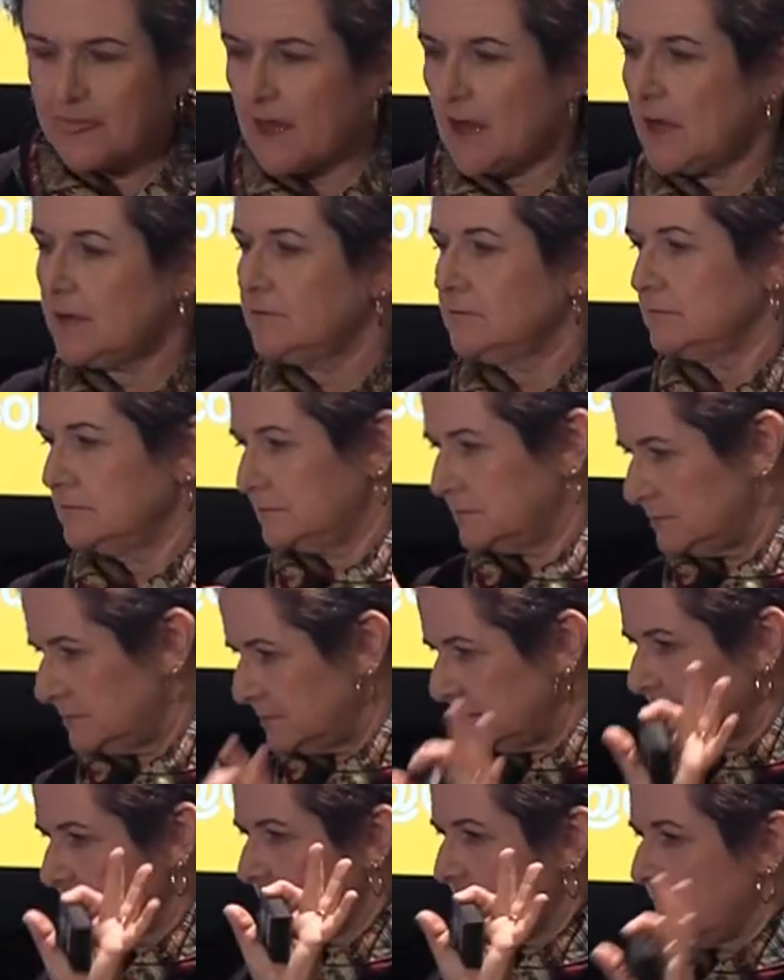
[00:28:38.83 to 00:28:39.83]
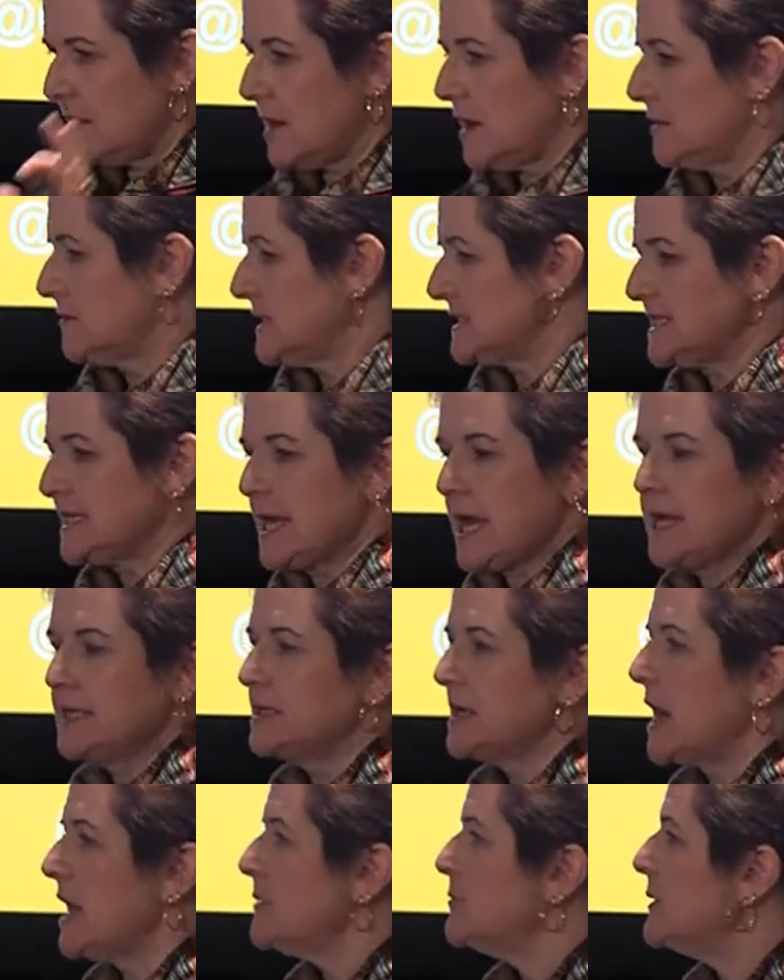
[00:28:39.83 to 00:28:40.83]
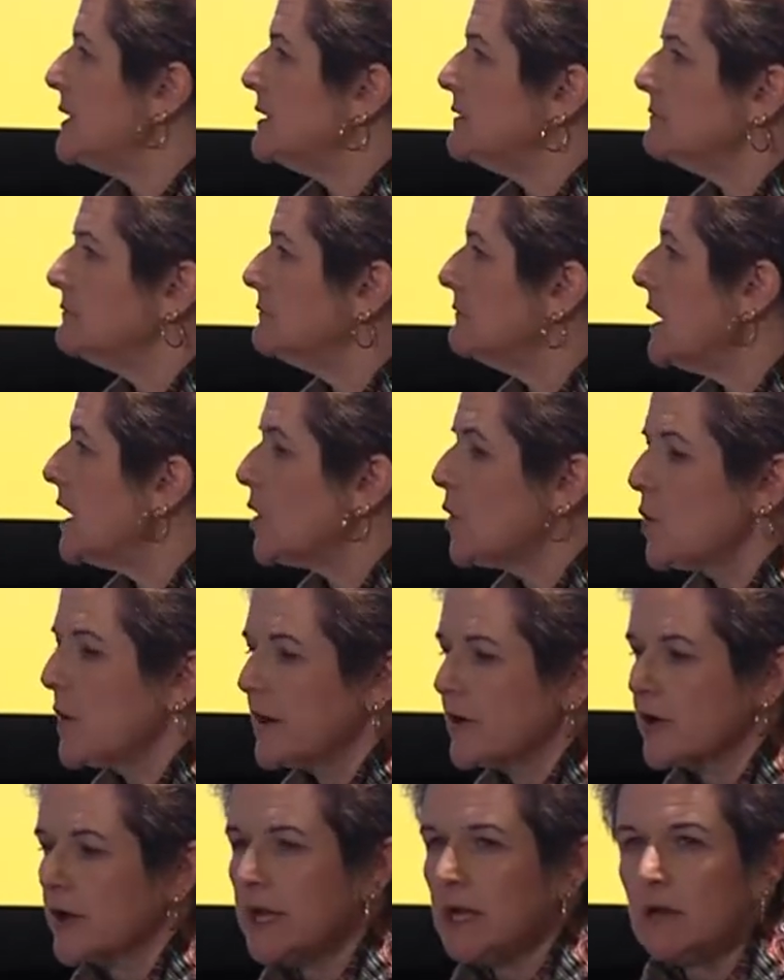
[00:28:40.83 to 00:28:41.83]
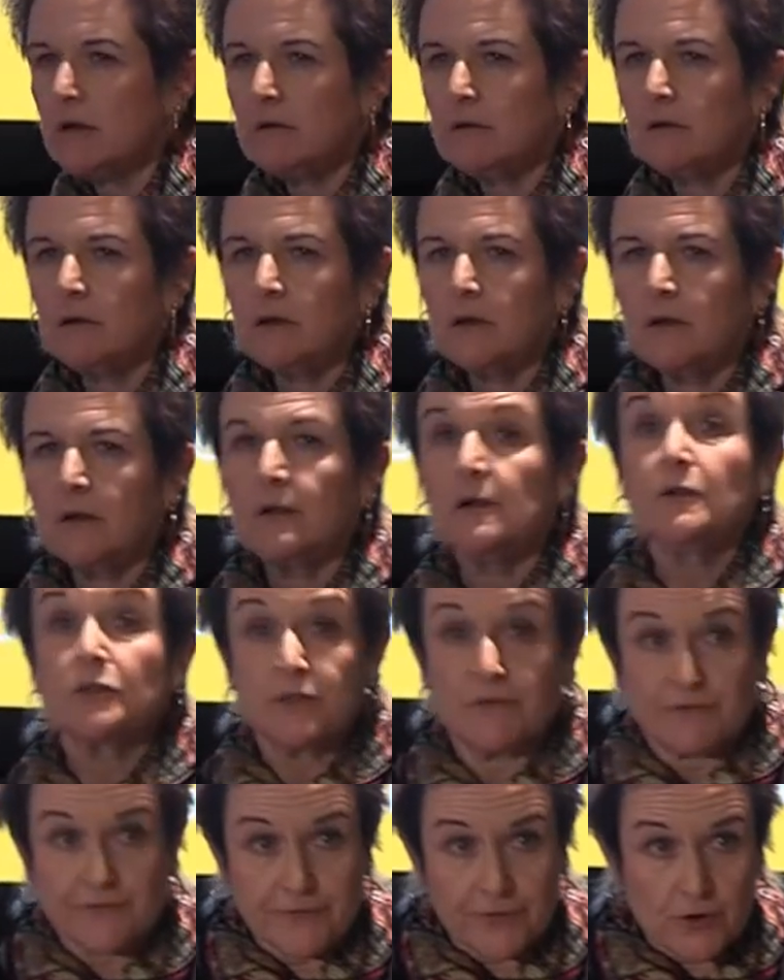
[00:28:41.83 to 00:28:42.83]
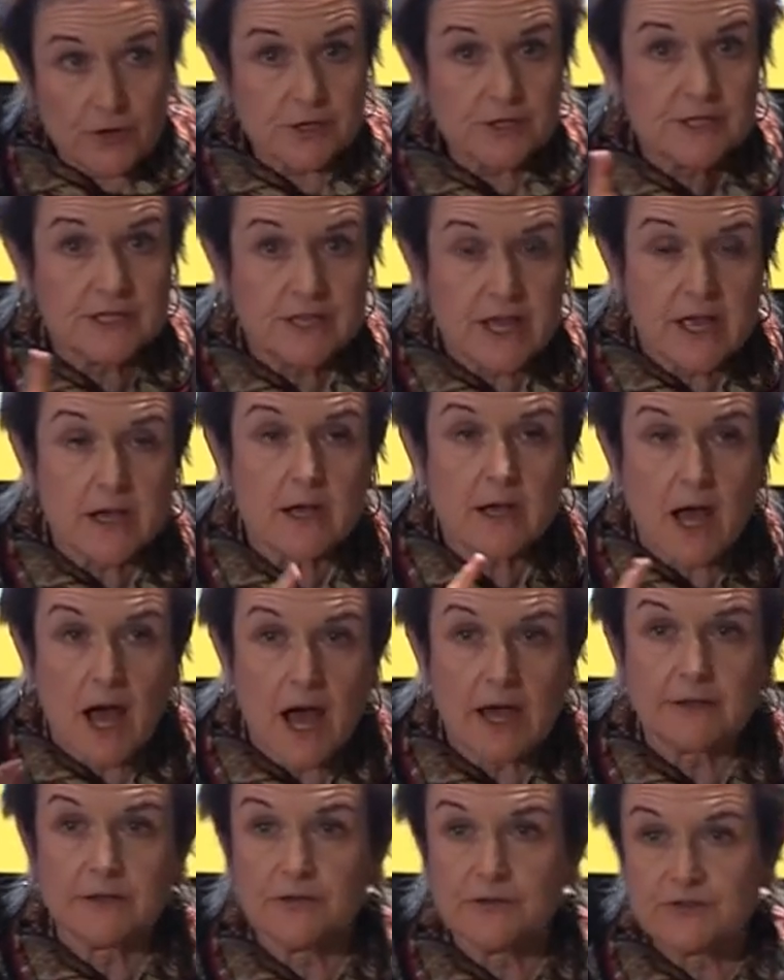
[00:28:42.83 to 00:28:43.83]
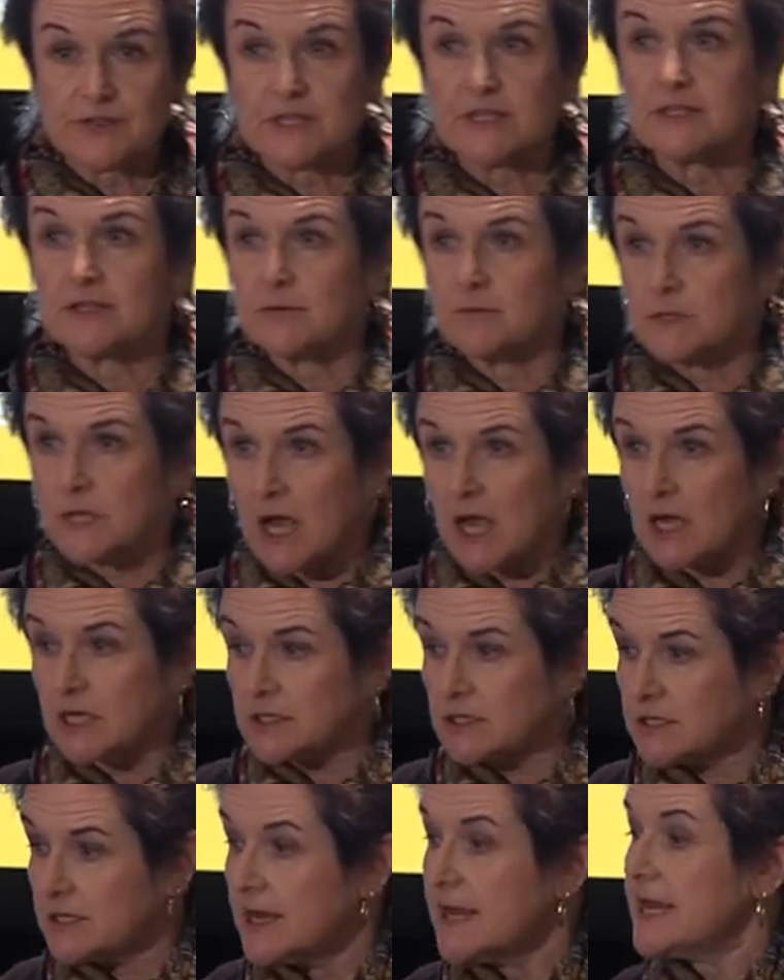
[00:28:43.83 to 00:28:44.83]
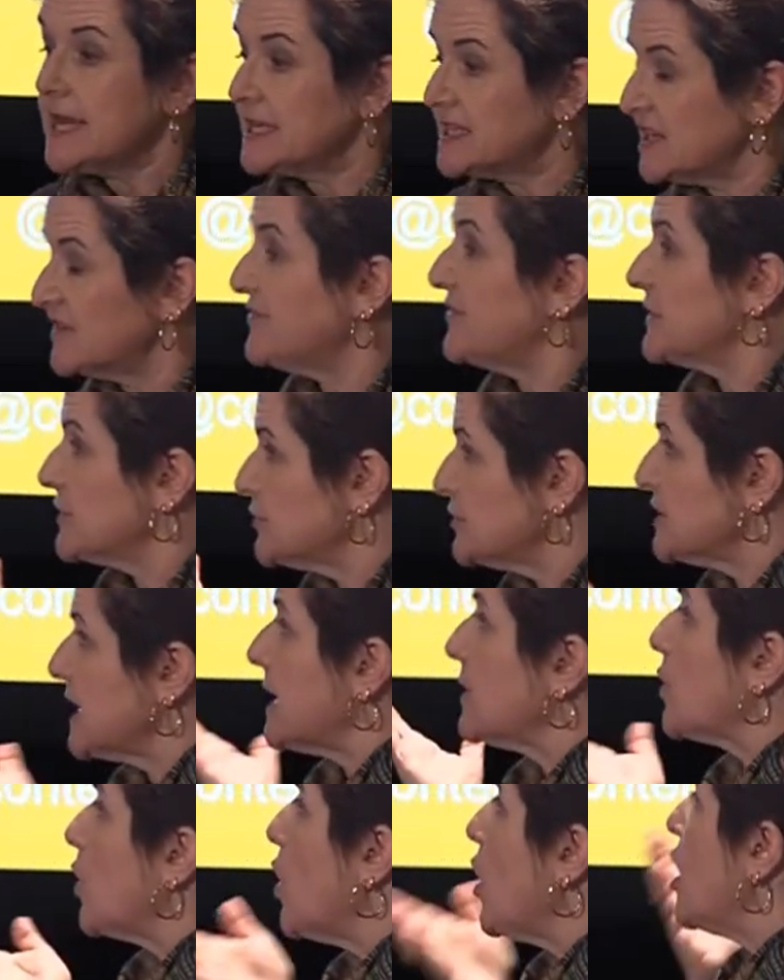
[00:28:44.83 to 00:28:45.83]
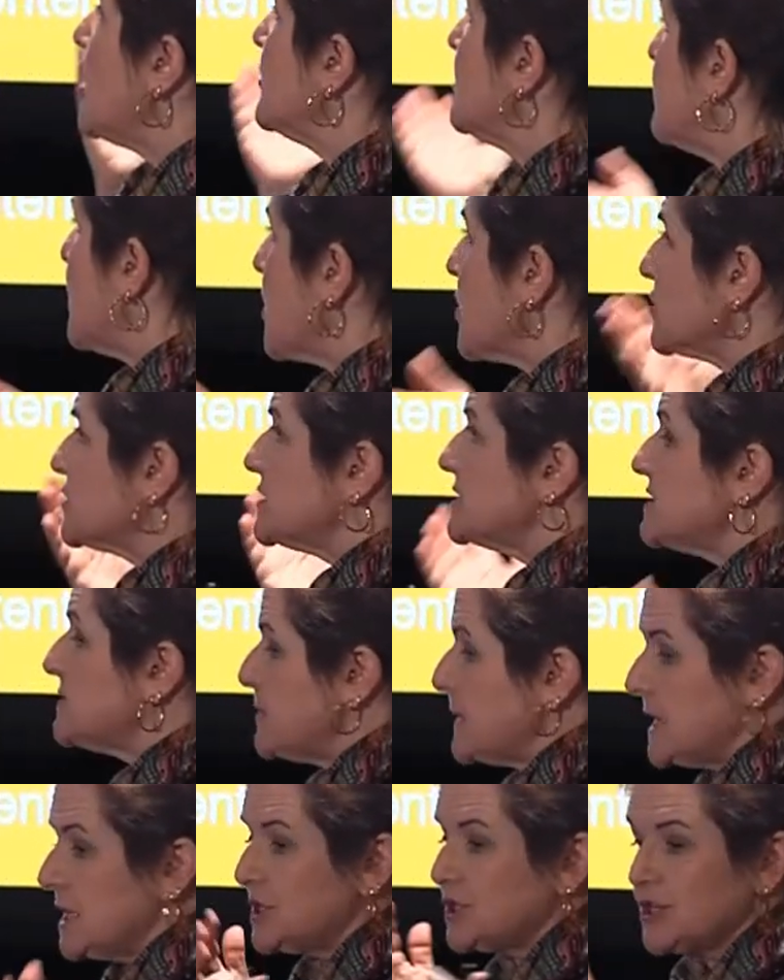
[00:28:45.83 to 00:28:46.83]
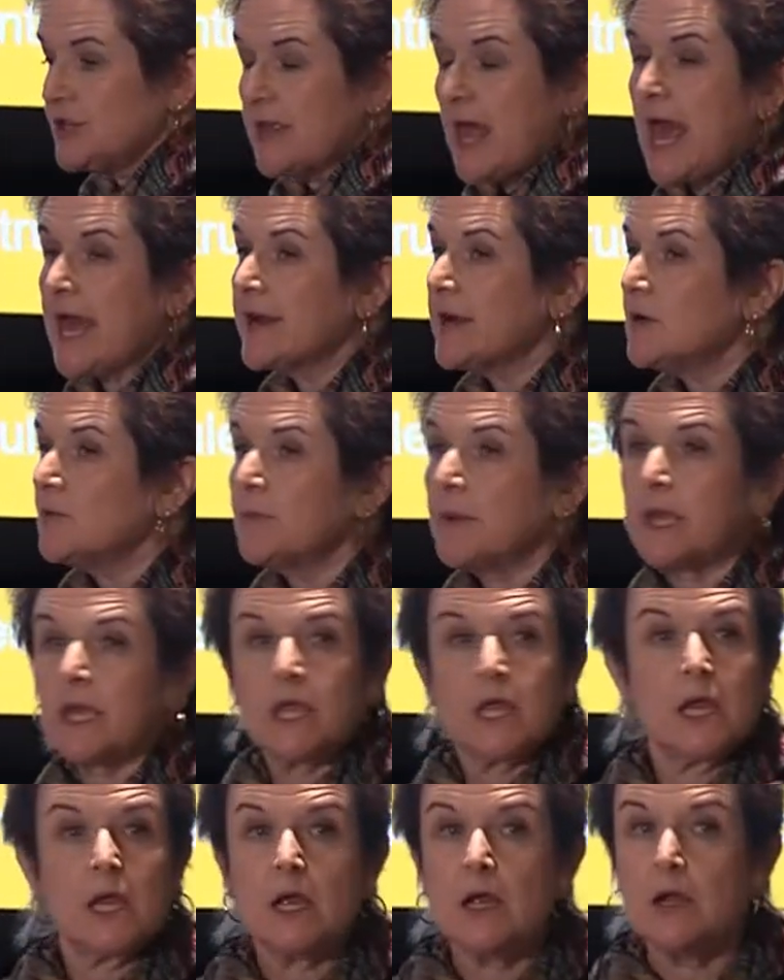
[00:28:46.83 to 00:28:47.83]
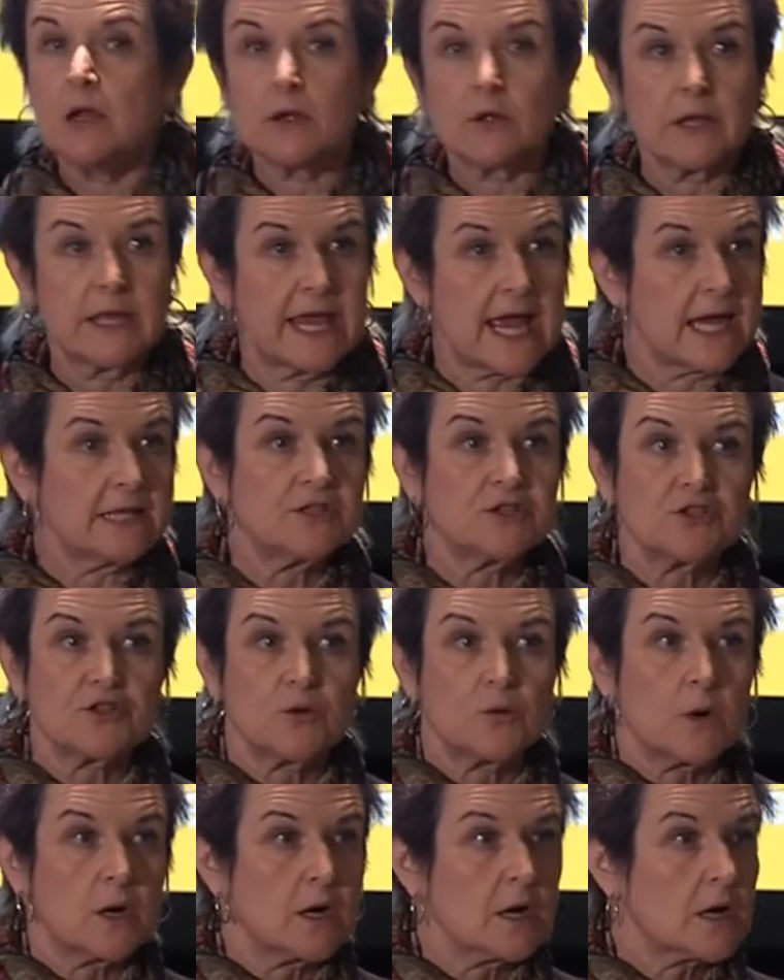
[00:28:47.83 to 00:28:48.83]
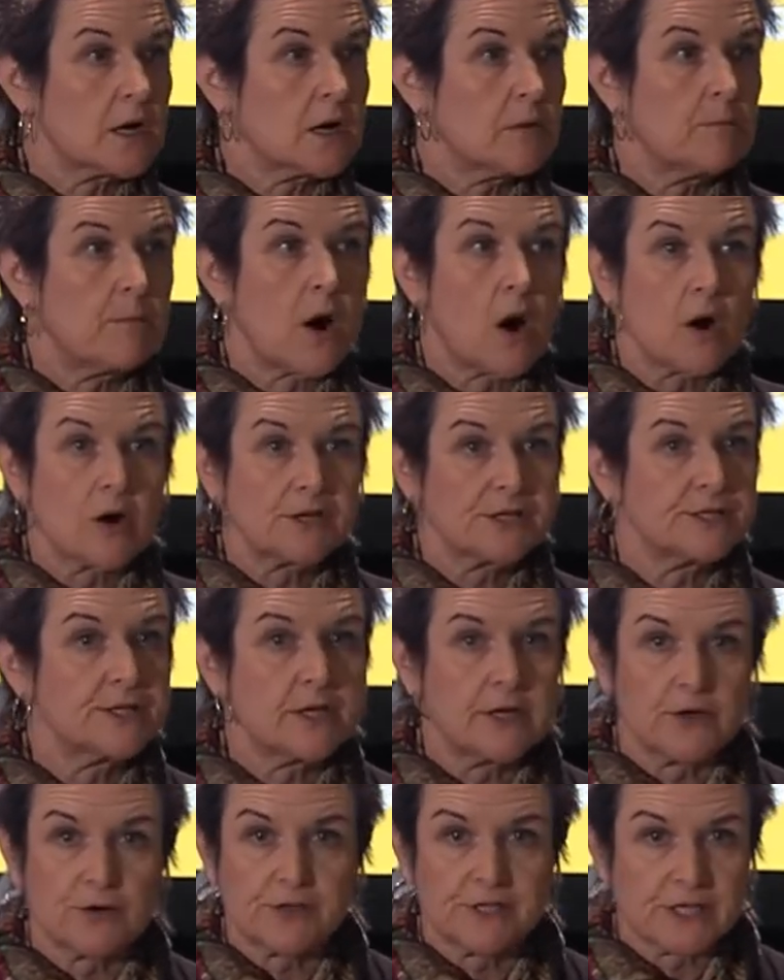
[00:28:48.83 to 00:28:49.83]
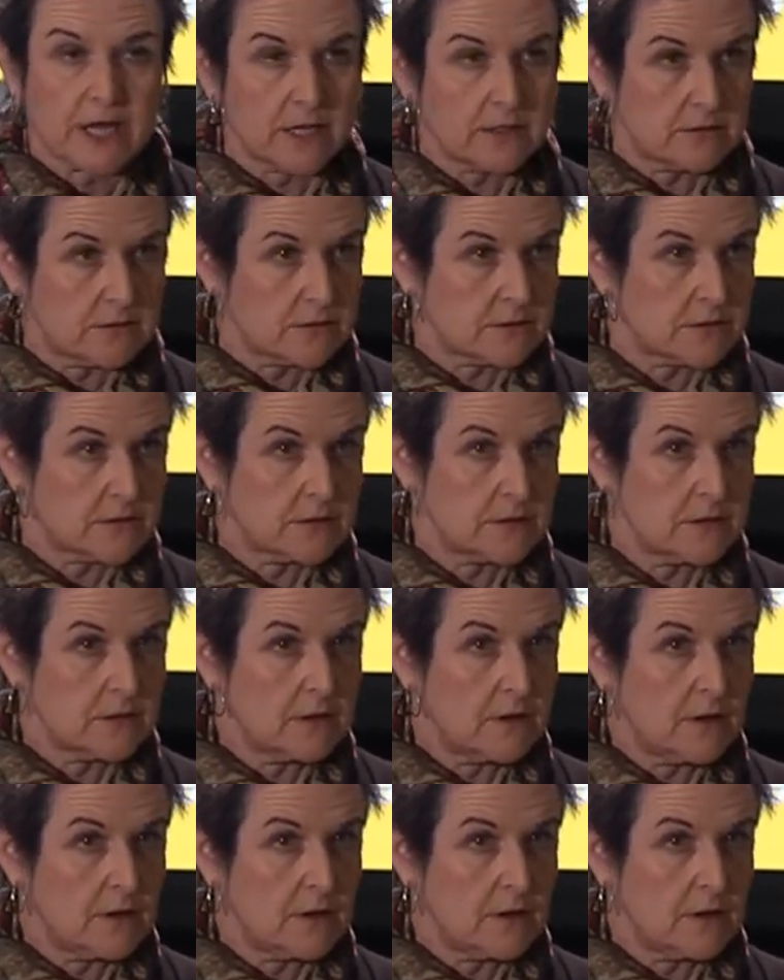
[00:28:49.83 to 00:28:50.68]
Well, let's say I type in a query. The first thing a cognitive system does is it figures out all the parts of speech, and the NLP gets to work parsing your sentence.